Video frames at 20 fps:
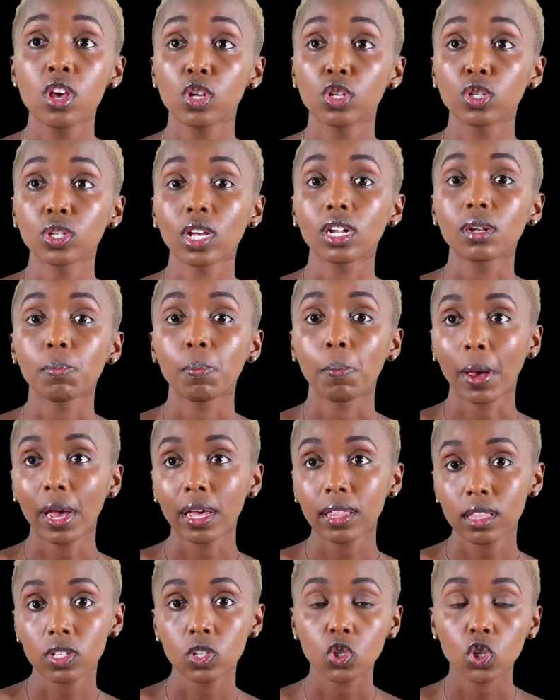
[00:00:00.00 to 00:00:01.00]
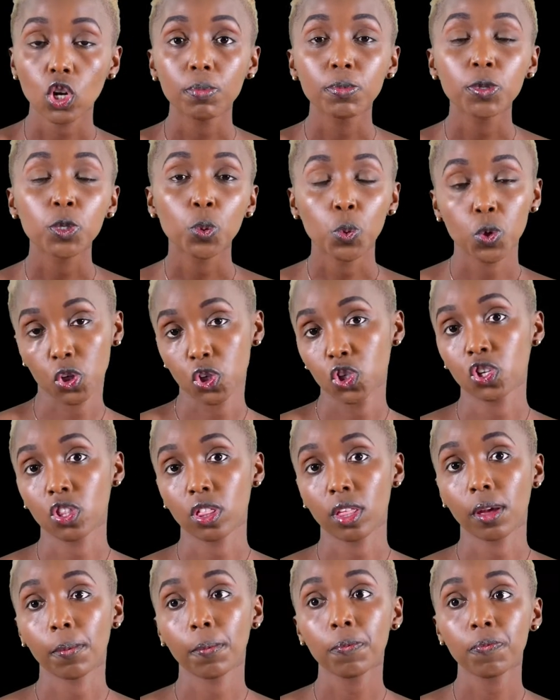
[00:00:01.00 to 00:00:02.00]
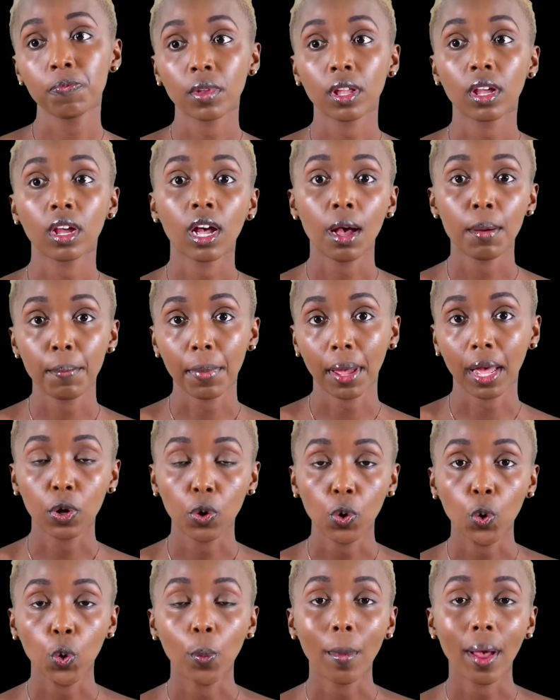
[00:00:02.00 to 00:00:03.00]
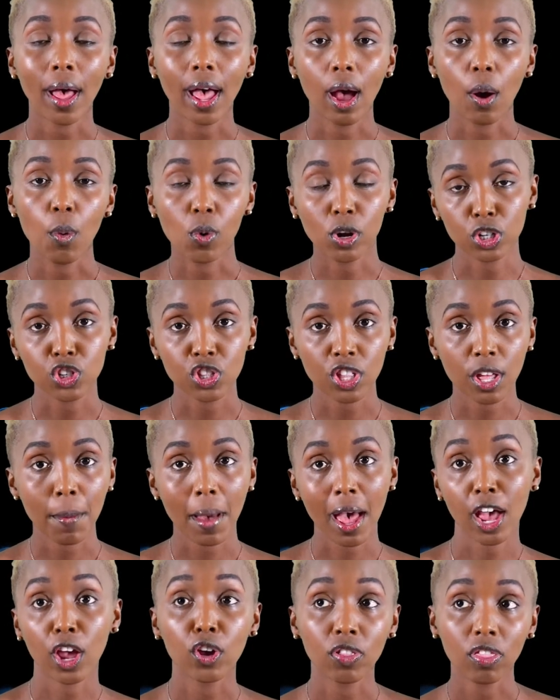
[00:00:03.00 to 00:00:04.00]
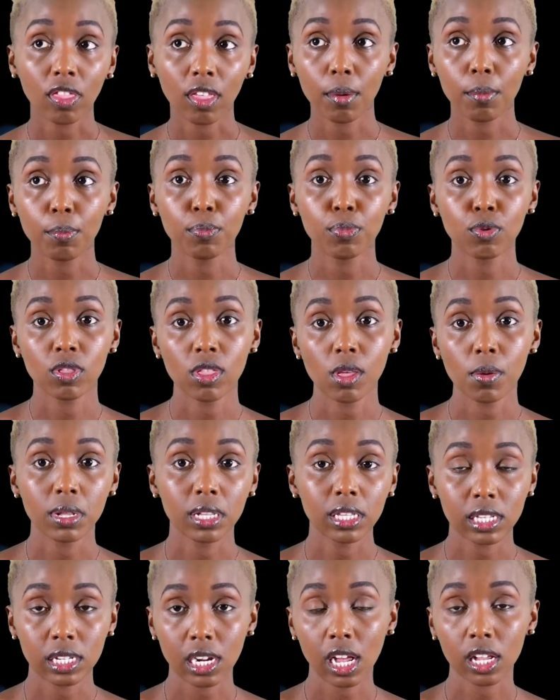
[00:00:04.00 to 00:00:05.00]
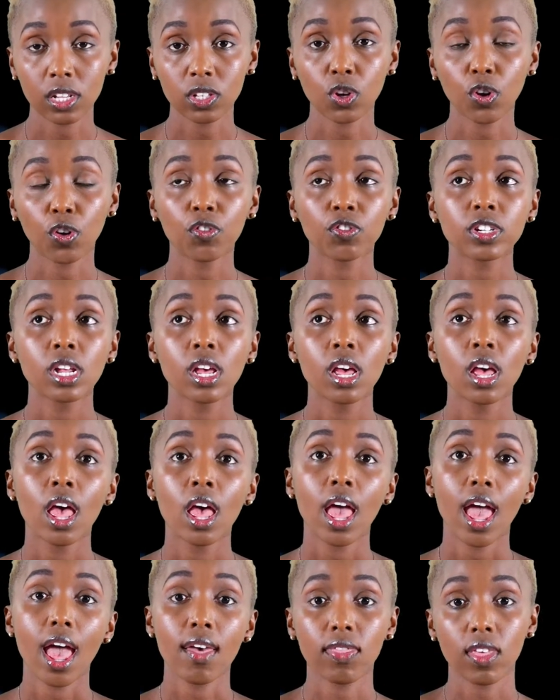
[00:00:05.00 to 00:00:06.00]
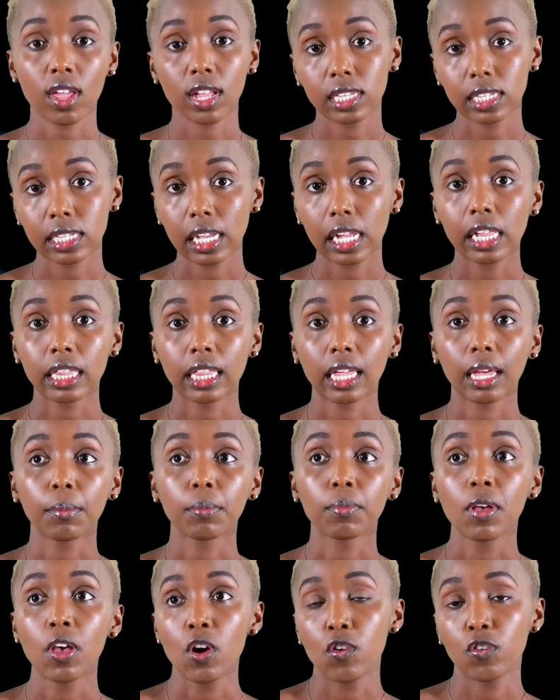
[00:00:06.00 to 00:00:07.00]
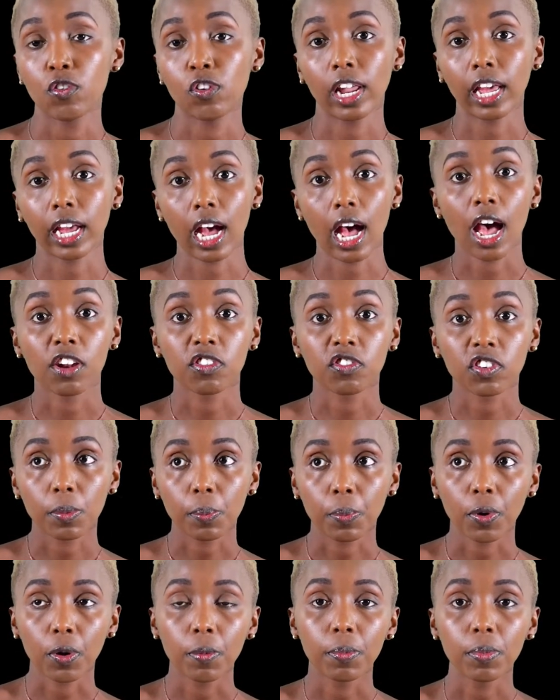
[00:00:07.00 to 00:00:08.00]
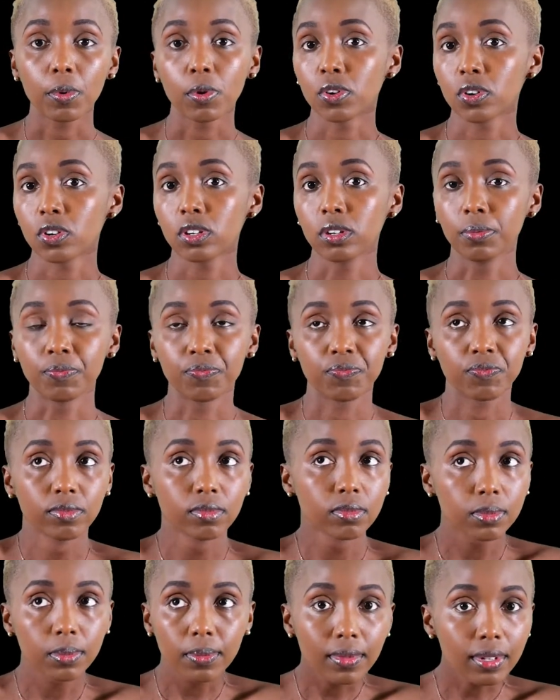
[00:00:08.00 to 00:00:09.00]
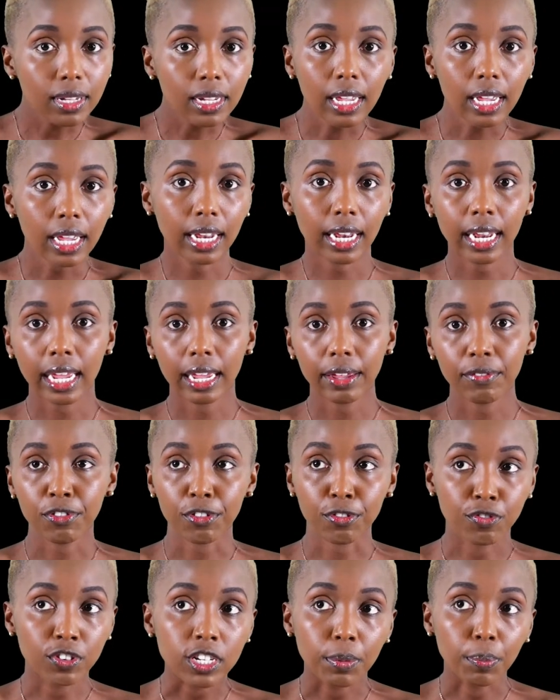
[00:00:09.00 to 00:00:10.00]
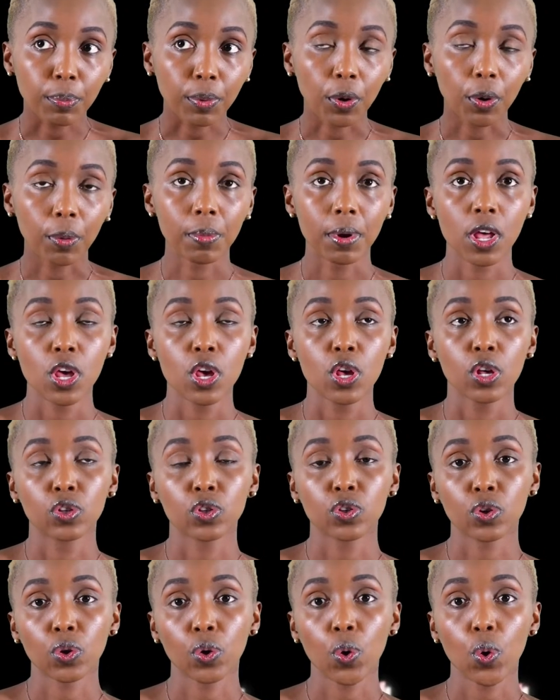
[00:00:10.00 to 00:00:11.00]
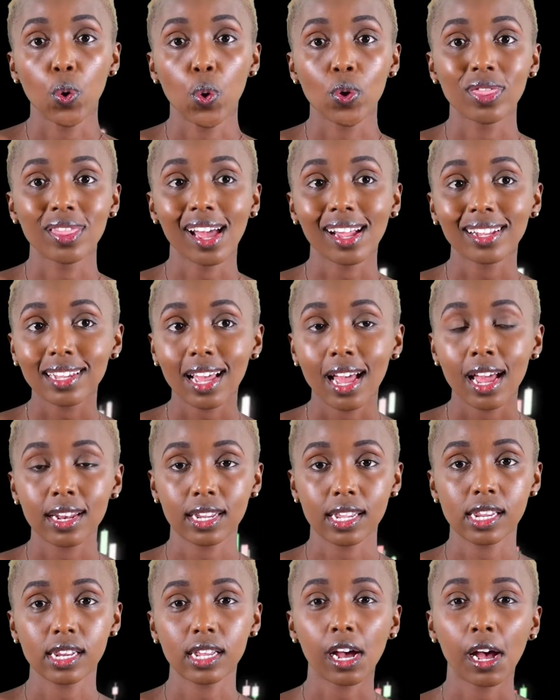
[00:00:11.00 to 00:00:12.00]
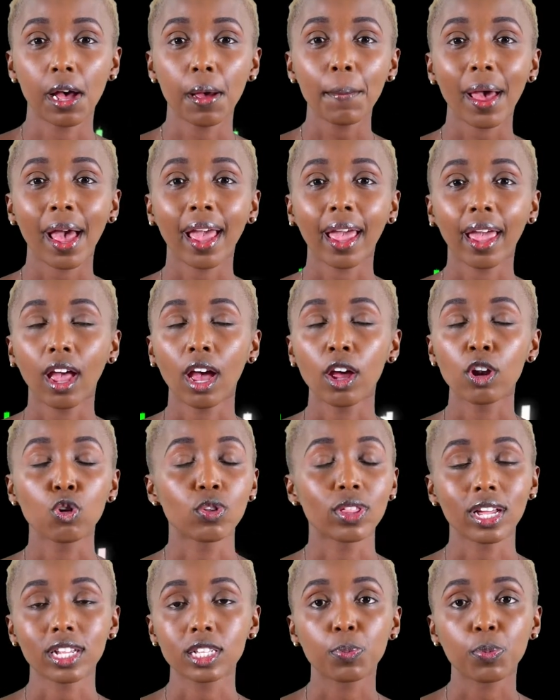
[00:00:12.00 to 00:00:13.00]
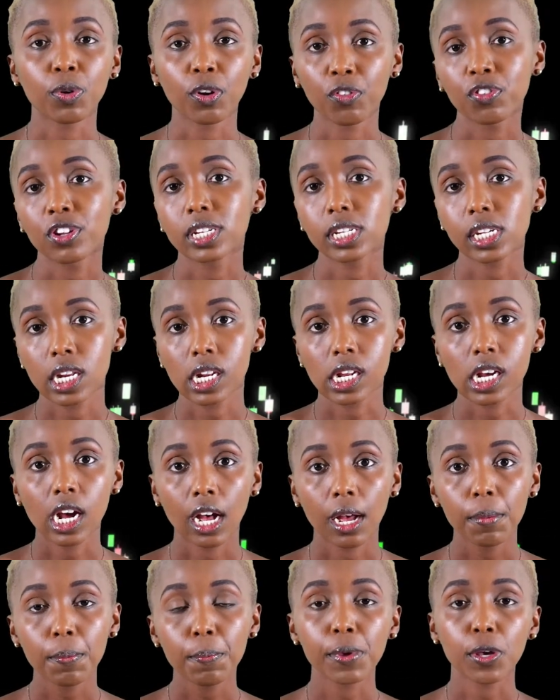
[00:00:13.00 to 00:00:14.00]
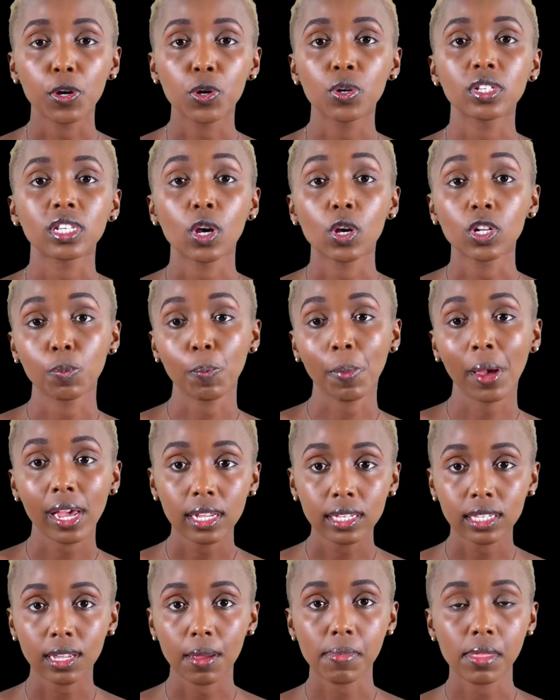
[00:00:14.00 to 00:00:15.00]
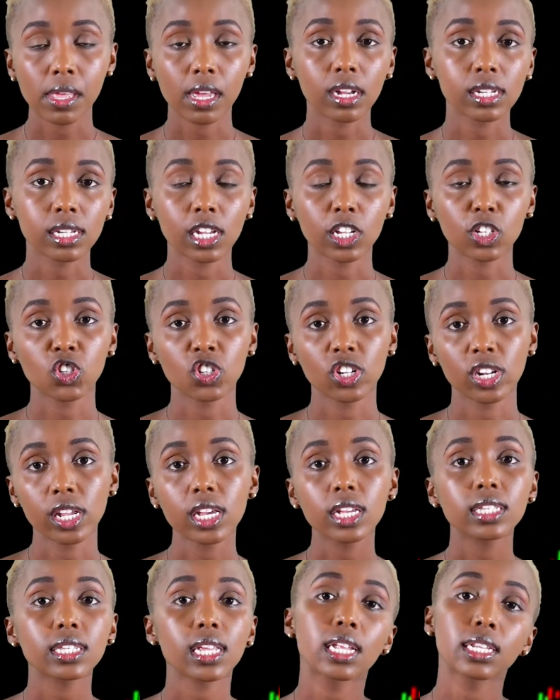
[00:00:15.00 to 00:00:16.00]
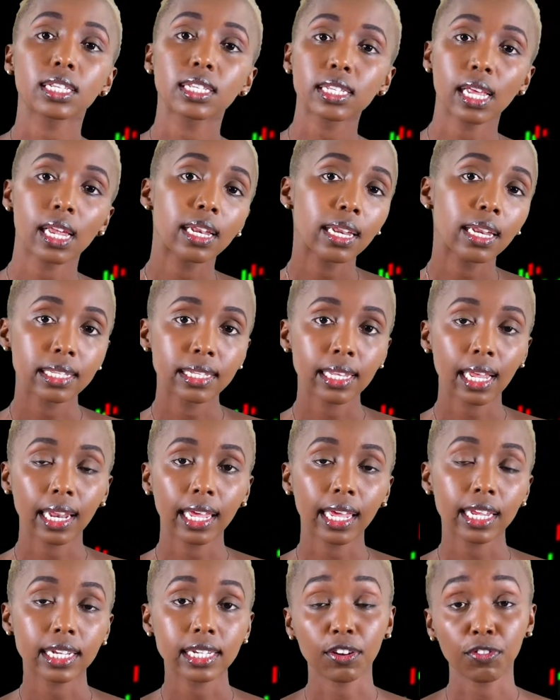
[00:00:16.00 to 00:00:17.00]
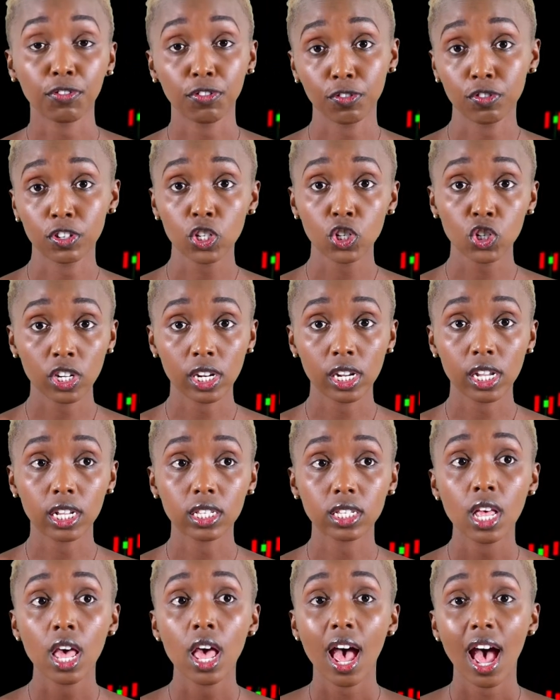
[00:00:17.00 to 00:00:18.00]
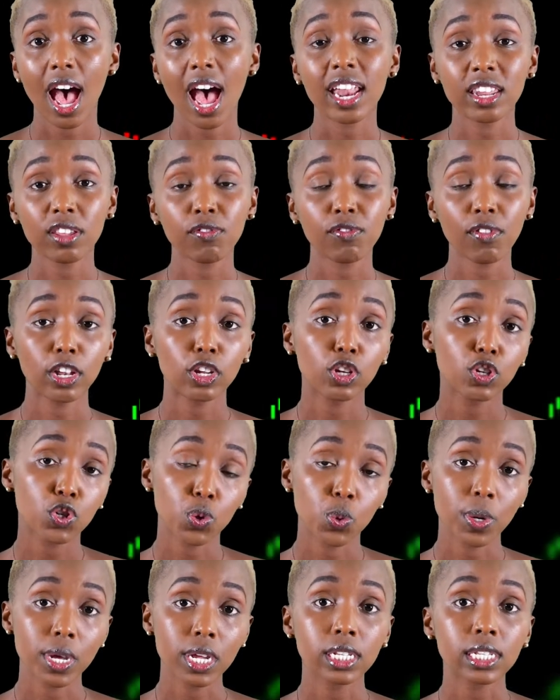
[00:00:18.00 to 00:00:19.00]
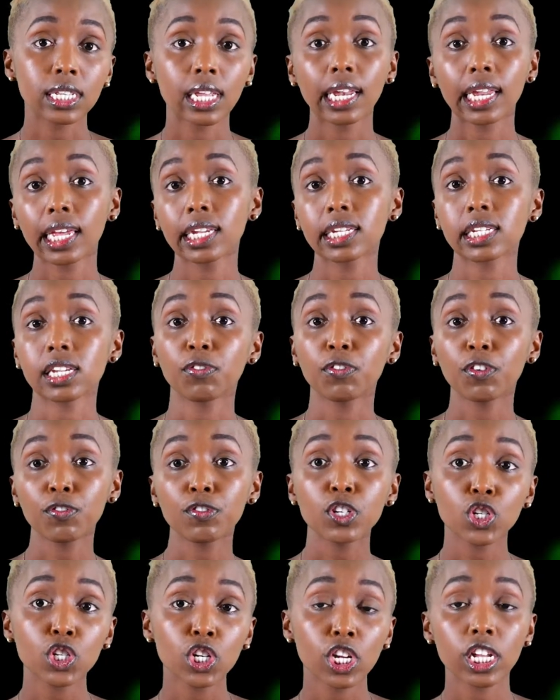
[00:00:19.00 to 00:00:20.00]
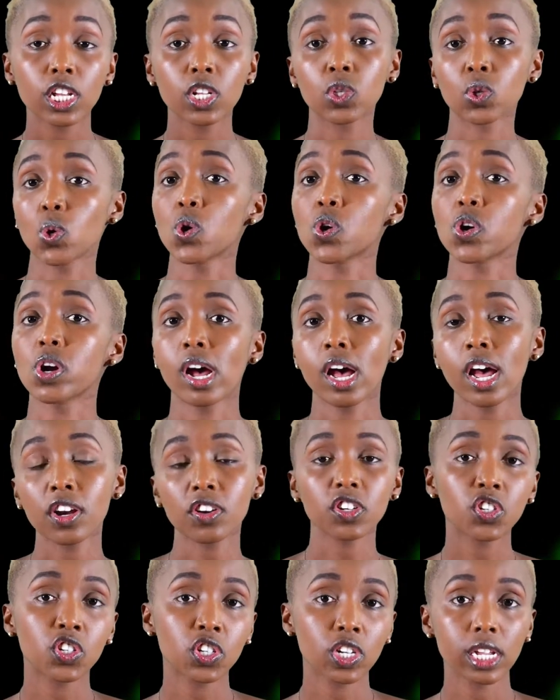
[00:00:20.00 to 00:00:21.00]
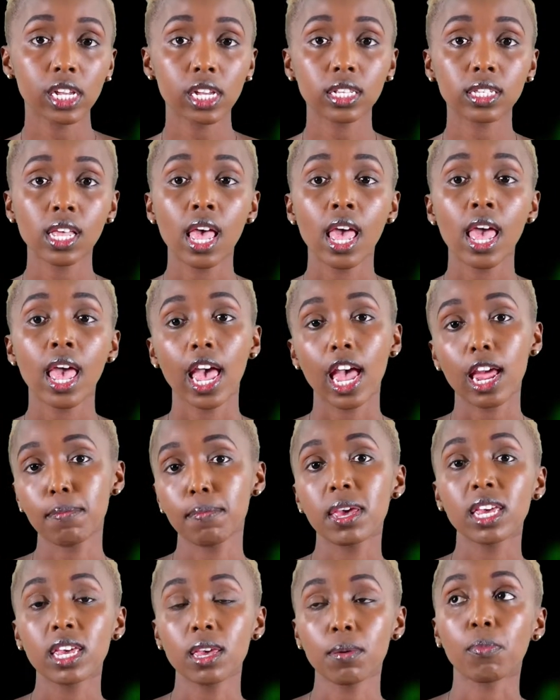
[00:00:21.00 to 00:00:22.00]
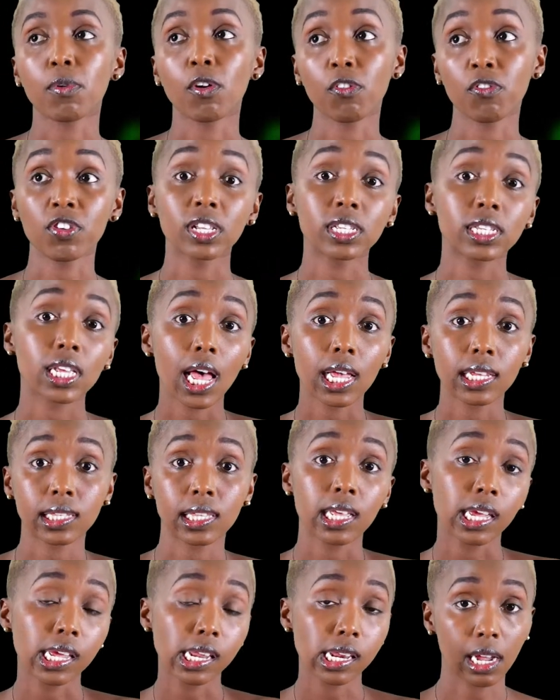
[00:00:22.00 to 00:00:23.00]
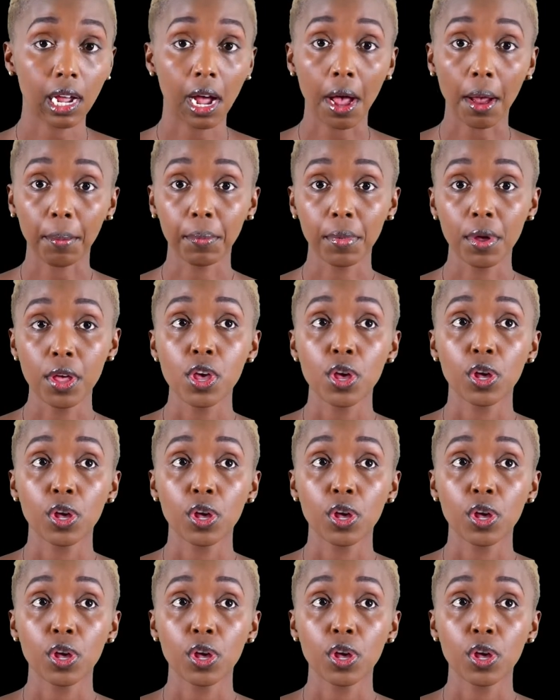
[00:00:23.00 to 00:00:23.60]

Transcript: So I'd buy these tops, wash them, come back home, wash them, iron them, put them in Sta-Soft, and then sell them for like a 100 bob or 50 bob. So that's an income. I, I know that's profit income because I was buying something at 10 shillings and selling it at 50 shillings, adding value to it, selling it at 50 shillings or 100 shillings and making profits as the income.